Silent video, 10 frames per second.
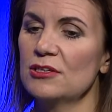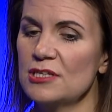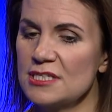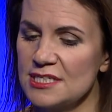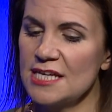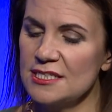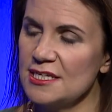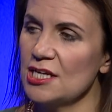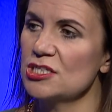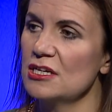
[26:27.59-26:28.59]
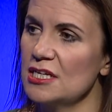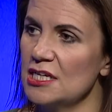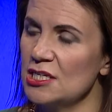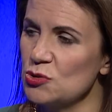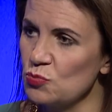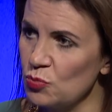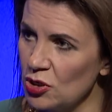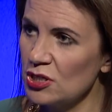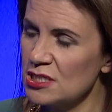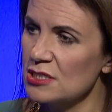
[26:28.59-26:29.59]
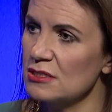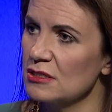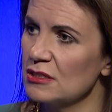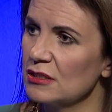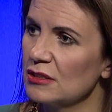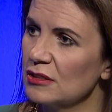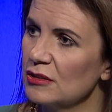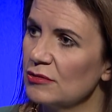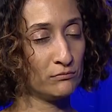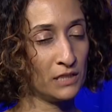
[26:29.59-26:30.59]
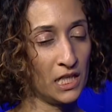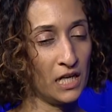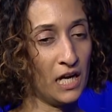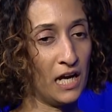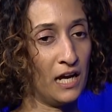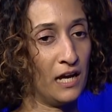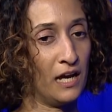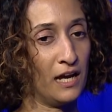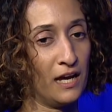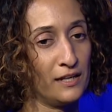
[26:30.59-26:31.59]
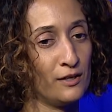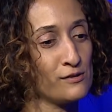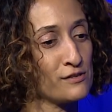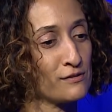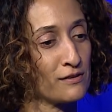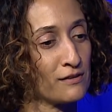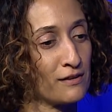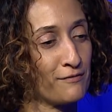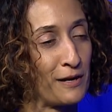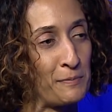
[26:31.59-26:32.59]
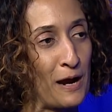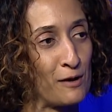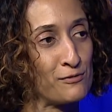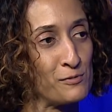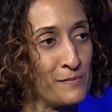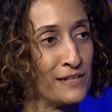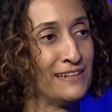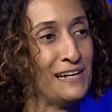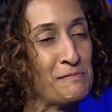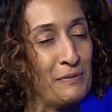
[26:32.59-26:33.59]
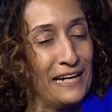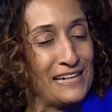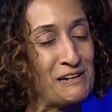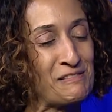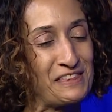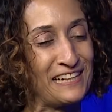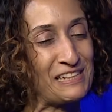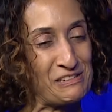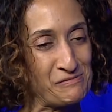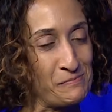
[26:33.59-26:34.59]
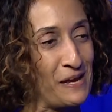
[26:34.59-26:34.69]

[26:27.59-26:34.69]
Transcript: that the state sector is worse? No. I know you're a very powerful woman, but I don't think you would be